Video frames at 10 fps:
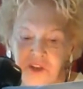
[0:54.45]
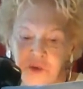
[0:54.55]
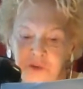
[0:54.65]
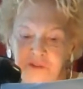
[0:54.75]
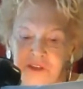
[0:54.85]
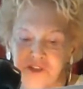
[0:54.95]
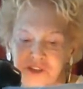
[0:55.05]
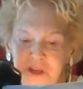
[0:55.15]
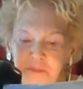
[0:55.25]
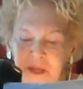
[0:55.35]

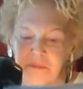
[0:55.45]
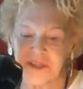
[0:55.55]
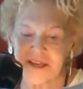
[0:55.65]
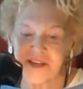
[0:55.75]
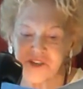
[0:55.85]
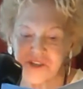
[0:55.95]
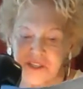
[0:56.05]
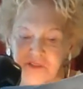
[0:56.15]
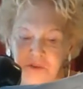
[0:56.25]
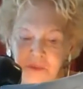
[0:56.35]
University
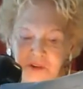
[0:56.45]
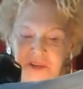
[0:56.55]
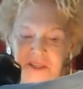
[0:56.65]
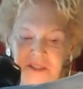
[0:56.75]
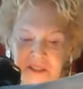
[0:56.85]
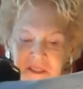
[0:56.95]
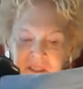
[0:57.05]
Publications of America,